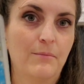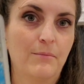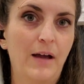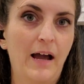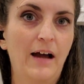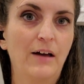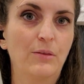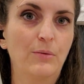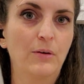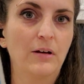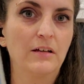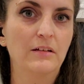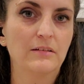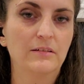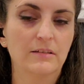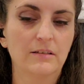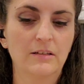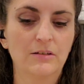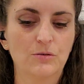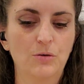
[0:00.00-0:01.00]

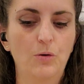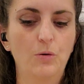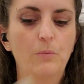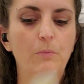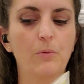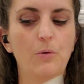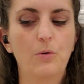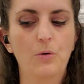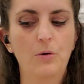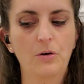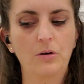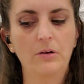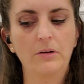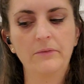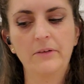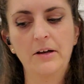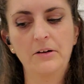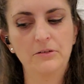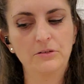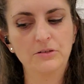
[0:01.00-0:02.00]
pathways, this whole portal
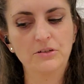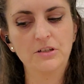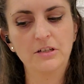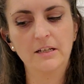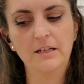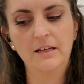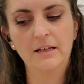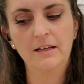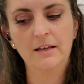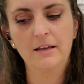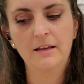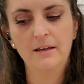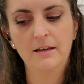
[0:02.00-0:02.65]
of energy.